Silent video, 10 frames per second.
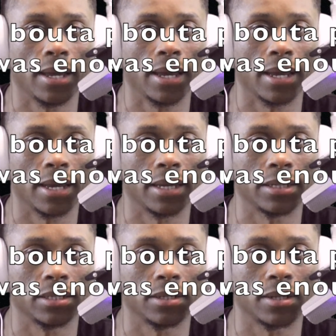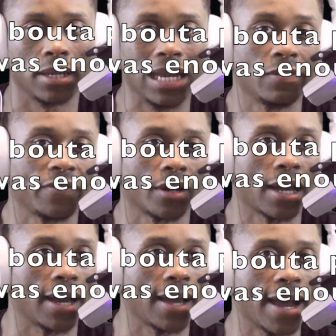and even if they're
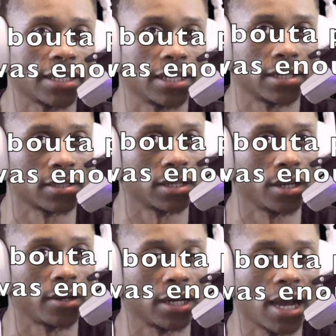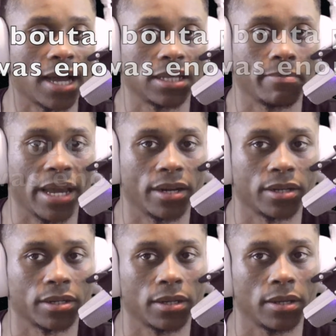not acting, in a godly manner,